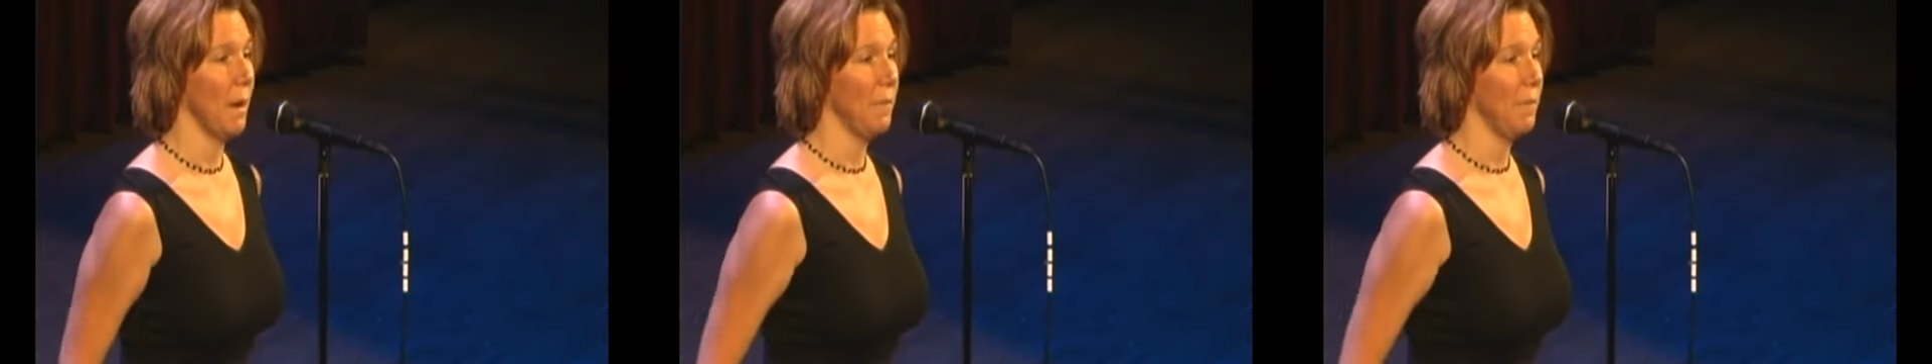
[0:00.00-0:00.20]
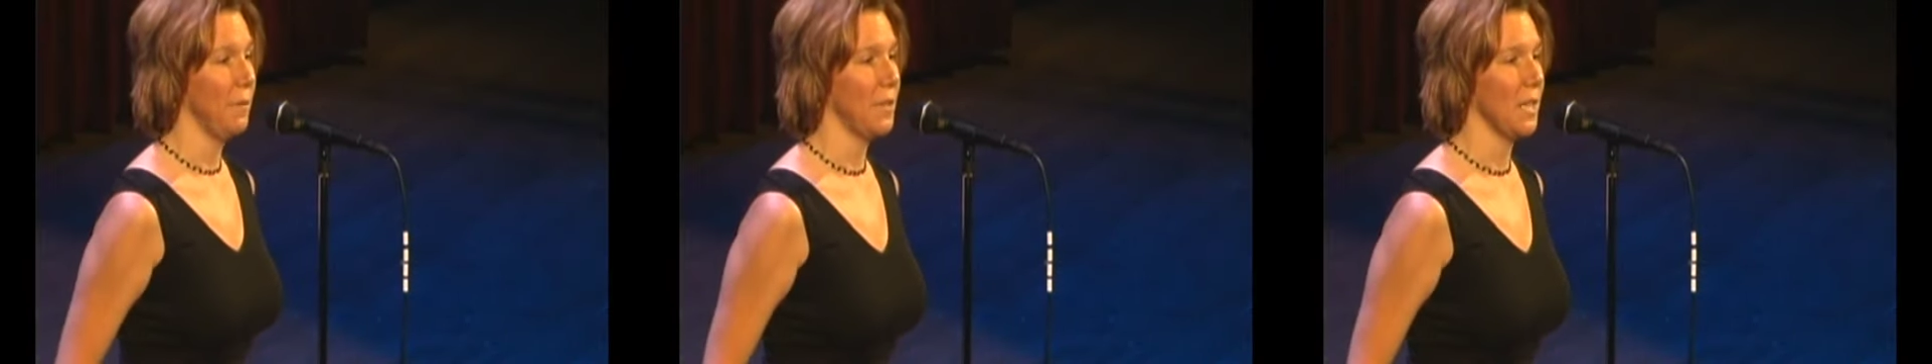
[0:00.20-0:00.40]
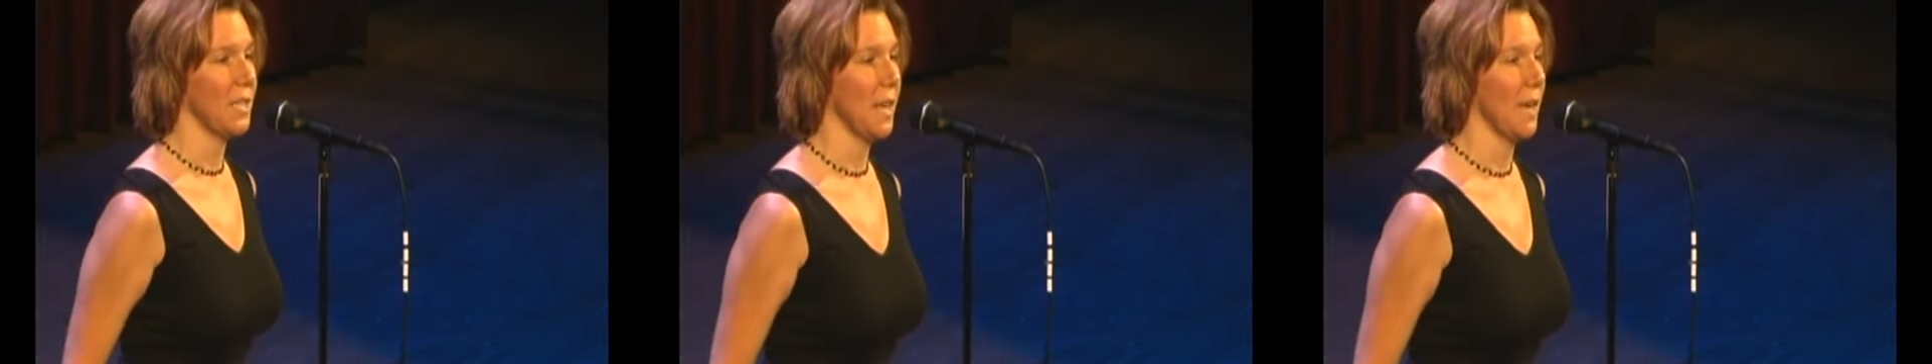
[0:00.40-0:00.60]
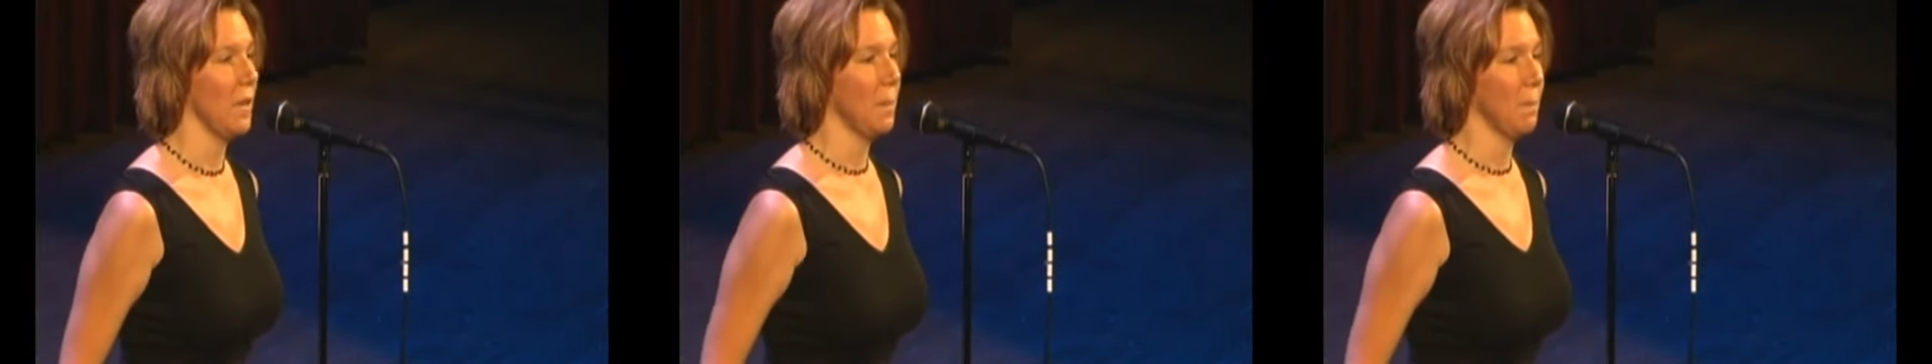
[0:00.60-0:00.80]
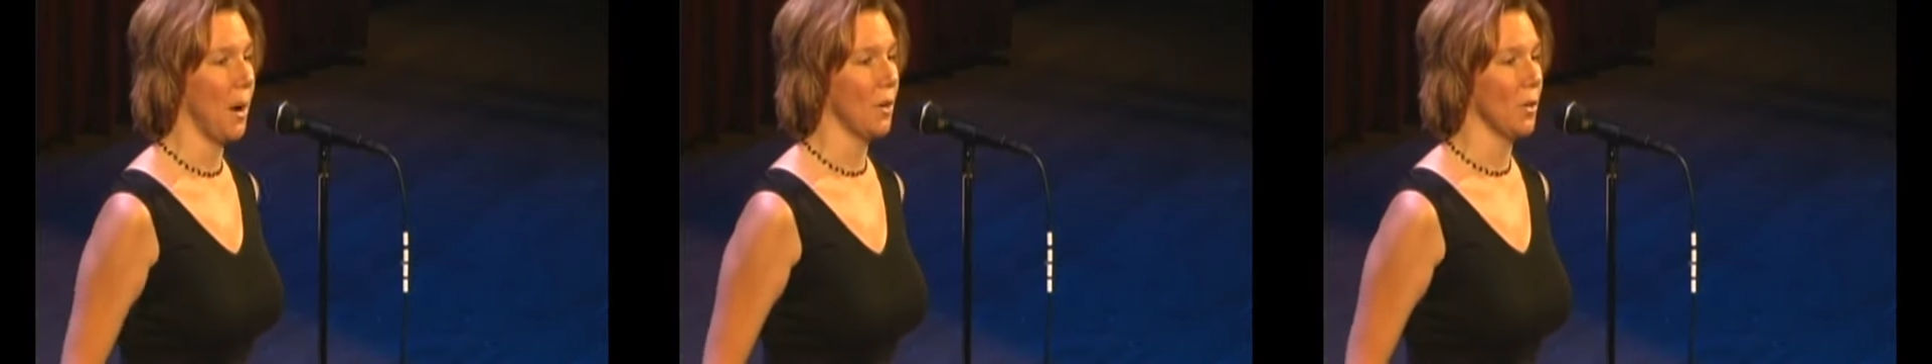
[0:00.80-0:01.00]
57
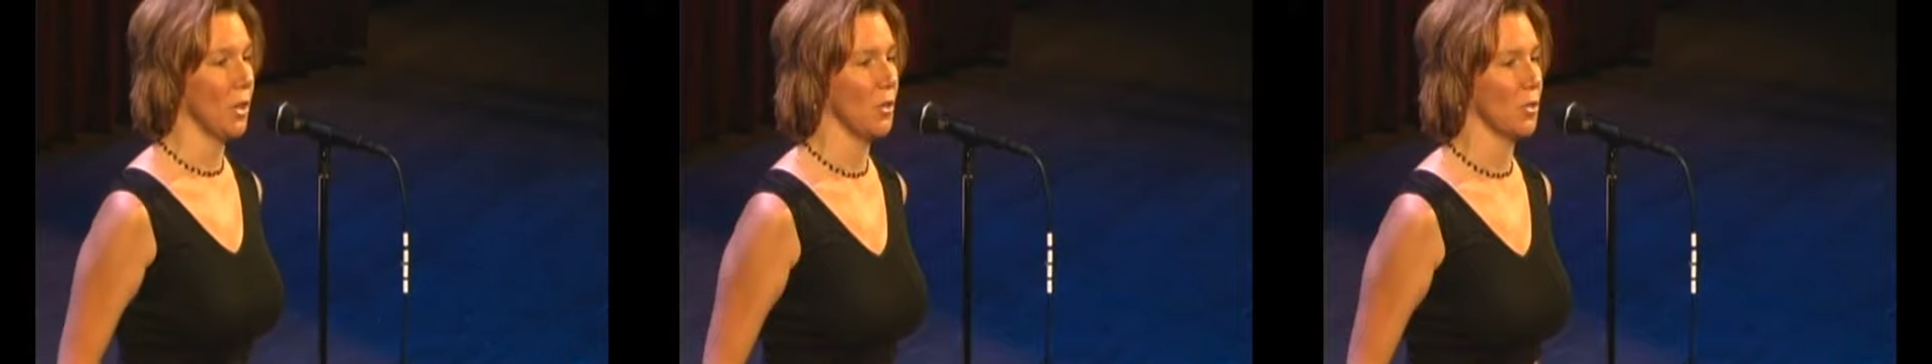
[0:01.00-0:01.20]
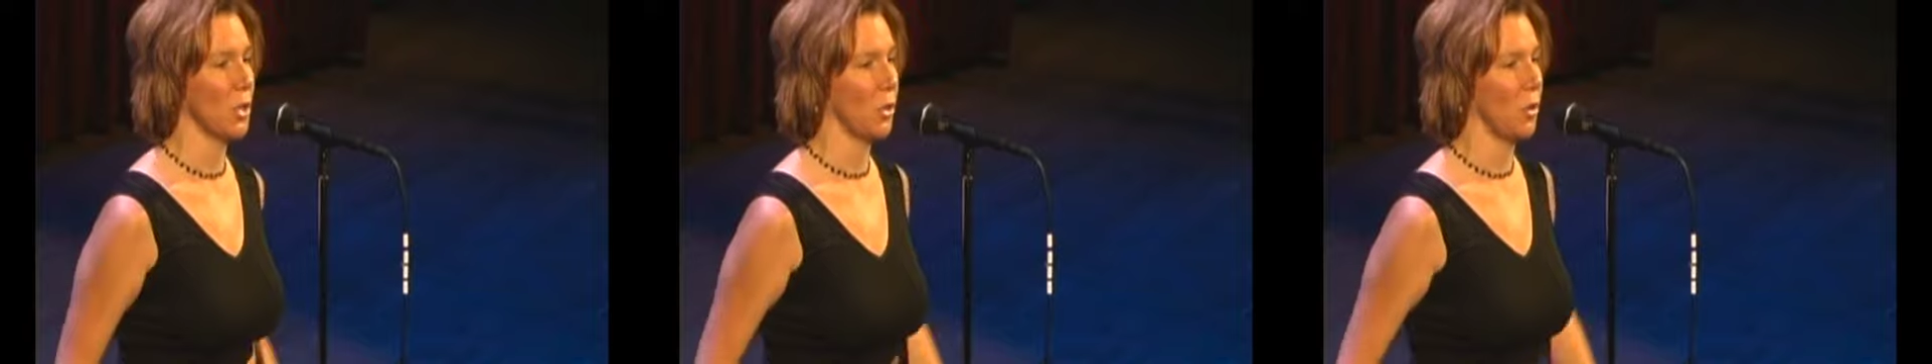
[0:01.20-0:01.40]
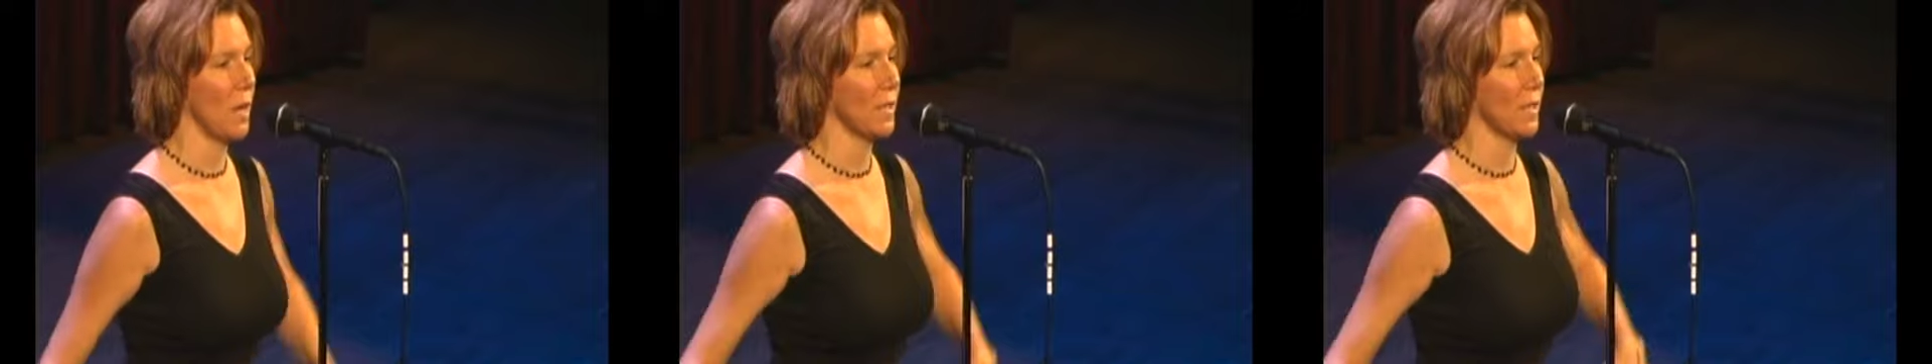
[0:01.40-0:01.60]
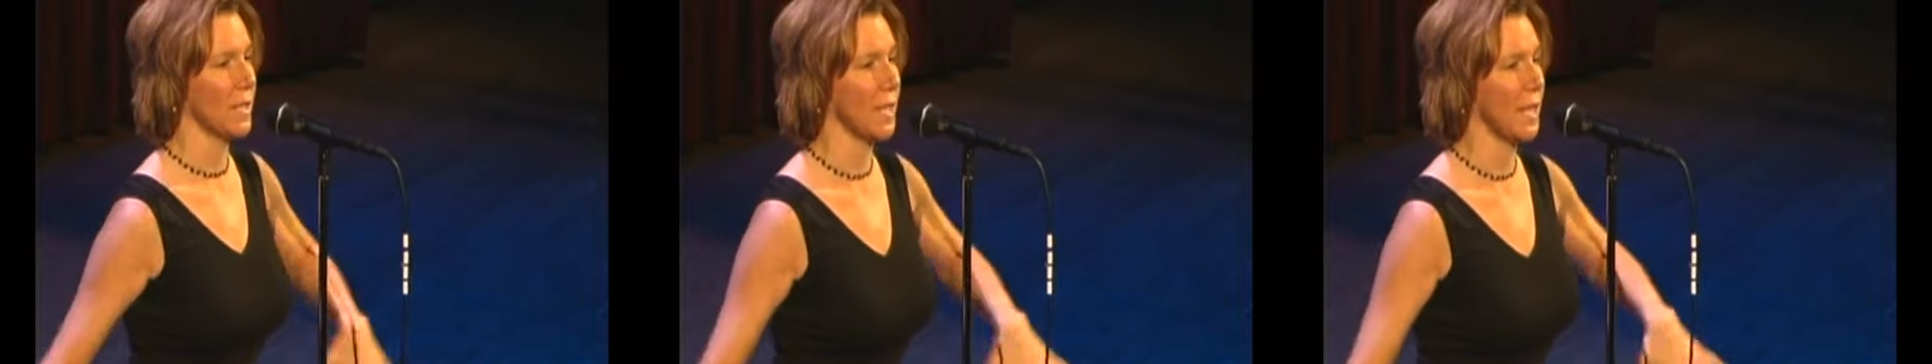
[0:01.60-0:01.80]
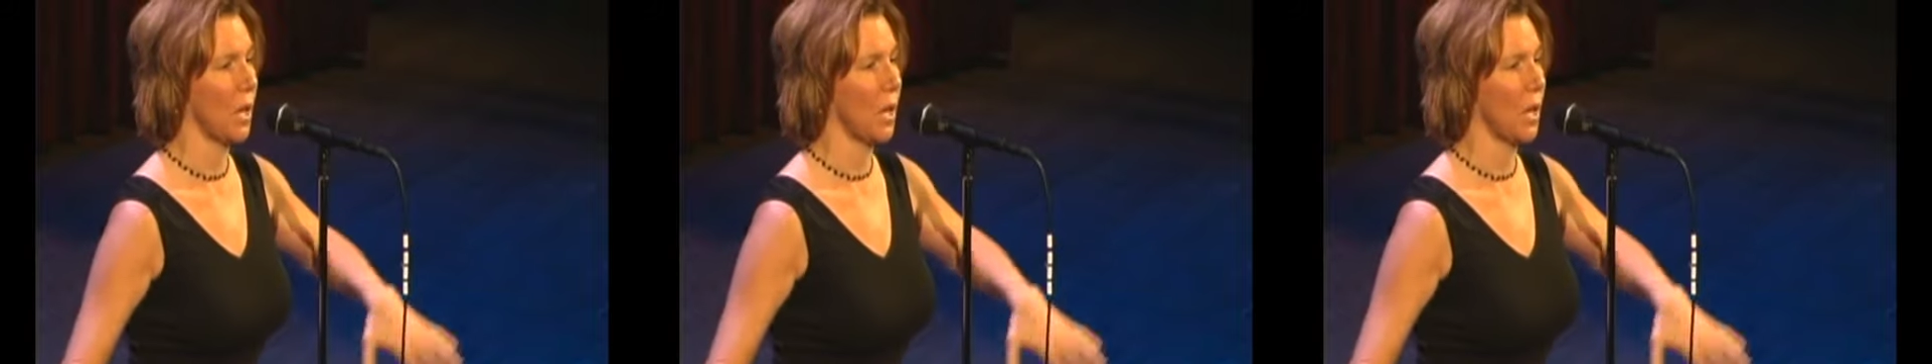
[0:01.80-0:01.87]
partners across a slick